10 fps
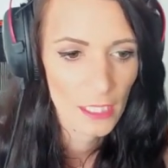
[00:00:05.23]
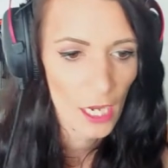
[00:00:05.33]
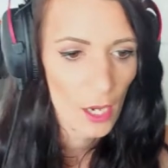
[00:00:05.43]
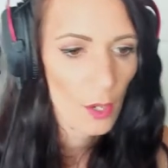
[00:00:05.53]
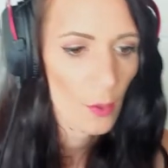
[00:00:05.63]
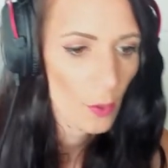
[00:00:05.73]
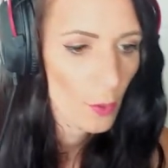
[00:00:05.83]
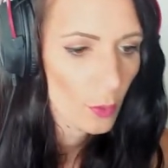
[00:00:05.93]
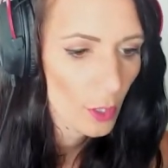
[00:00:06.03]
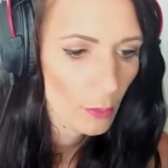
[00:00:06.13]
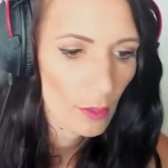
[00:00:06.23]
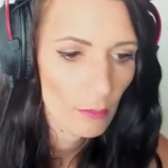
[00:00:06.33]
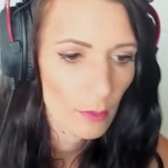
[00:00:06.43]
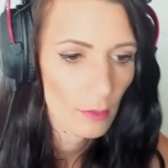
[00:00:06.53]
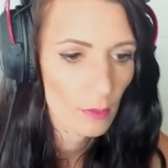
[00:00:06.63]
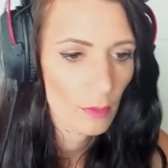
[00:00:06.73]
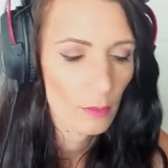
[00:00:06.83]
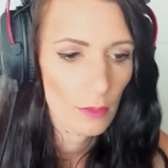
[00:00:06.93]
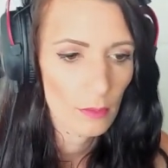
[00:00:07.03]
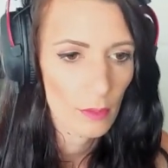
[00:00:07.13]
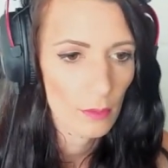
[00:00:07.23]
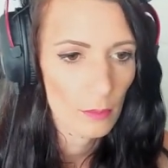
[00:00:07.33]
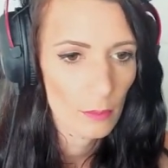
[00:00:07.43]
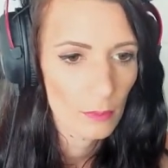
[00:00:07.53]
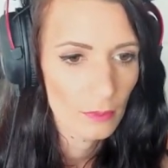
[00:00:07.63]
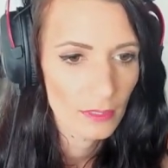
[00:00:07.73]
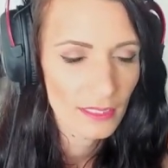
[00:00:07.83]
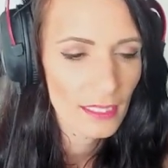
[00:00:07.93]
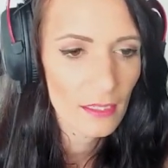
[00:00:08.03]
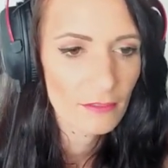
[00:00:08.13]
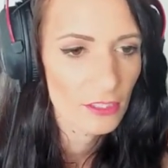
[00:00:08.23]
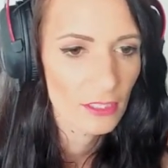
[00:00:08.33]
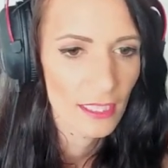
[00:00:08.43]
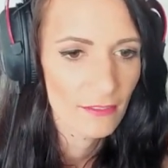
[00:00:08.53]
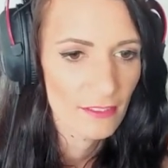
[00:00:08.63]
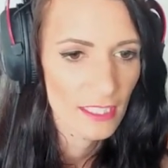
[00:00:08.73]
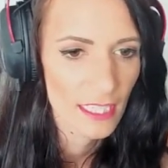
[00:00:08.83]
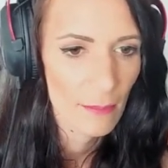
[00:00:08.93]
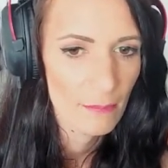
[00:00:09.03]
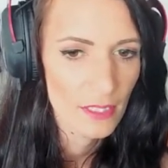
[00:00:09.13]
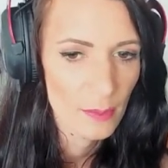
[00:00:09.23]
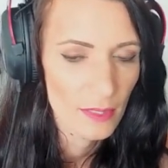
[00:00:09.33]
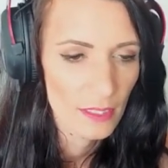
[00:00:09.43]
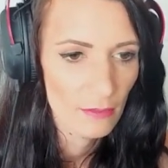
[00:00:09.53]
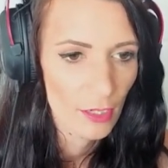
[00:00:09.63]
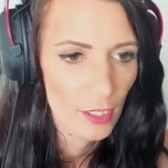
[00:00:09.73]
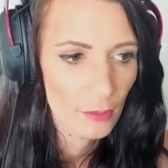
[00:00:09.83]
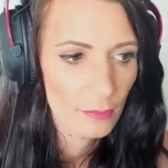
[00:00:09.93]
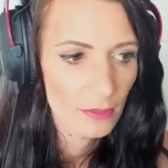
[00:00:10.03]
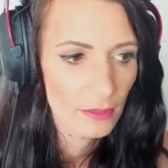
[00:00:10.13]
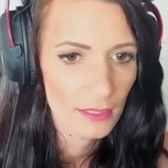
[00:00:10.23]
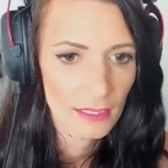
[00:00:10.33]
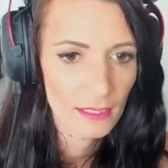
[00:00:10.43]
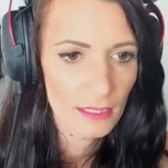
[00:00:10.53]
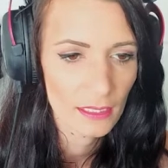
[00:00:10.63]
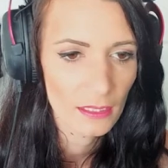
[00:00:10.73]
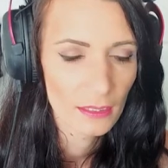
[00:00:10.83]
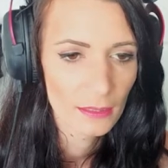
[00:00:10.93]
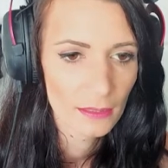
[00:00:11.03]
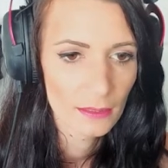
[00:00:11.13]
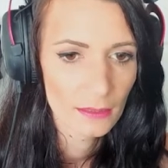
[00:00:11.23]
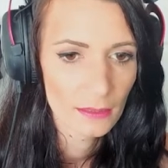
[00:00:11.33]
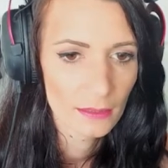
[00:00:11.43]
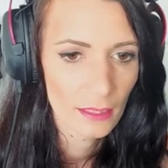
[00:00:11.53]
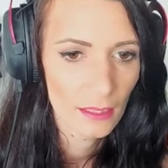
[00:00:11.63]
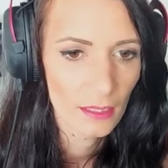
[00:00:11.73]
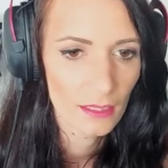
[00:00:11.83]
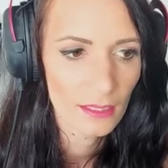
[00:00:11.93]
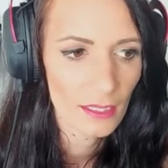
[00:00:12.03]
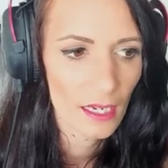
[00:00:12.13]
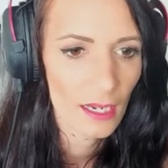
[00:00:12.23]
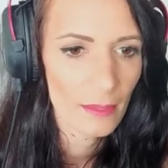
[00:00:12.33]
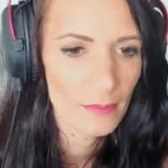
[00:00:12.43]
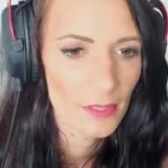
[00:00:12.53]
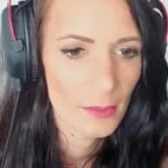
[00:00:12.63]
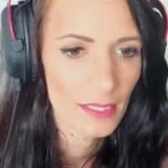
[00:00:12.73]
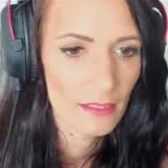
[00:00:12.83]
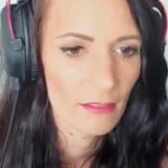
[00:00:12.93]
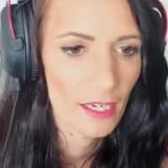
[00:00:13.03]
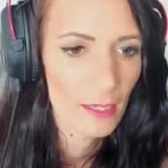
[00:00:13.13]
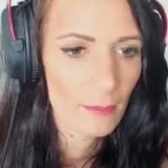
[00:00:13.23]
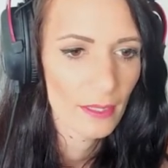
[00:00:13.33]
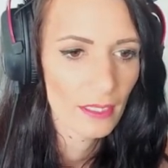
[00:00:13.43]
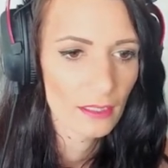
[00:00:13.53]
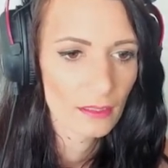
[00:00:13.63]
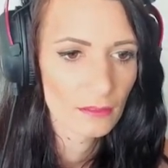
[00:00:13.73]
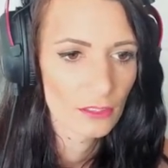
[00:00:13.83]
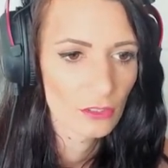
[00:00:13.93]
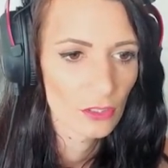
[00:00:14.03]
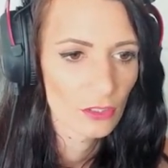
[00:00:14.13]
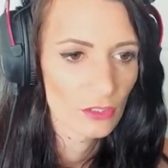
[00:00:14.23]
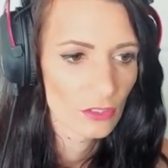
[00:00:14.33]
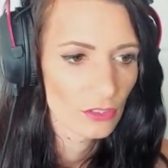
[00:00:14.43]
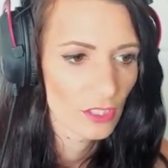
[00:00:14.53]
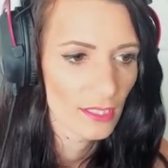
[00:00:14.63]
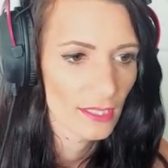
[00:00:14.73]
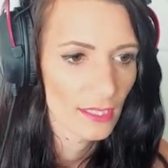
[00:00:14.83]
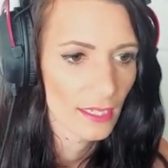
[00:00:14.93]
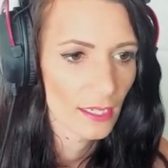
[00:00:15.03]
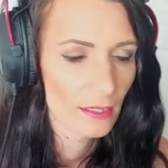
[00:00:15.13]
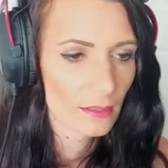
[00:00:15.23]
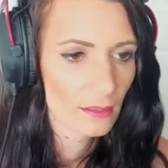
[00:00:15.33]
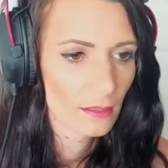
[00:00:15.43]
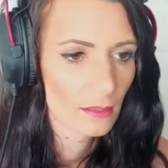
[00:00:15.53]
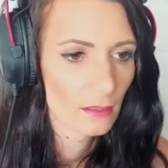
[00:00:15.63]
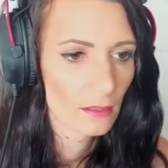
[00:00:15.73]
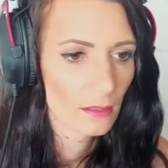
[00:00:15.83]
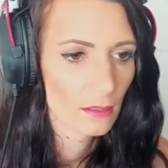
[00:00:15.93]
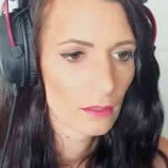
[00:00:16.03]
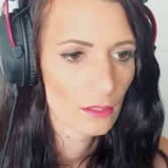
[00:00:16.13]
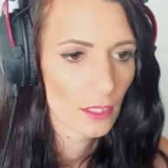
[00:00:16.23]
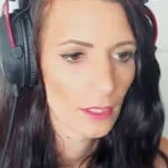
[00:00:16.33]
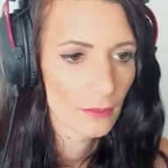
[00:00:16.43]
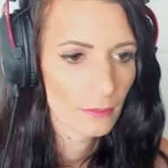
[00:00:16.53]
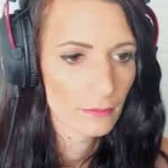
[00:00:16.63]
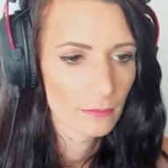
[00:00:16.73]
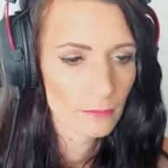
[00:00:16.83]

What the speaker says: Go. Go, go, go, go, go, go, go. I think I'm just gonna have to tempt it with the rope. I think I am doing it right, but I've just not done it yet. No.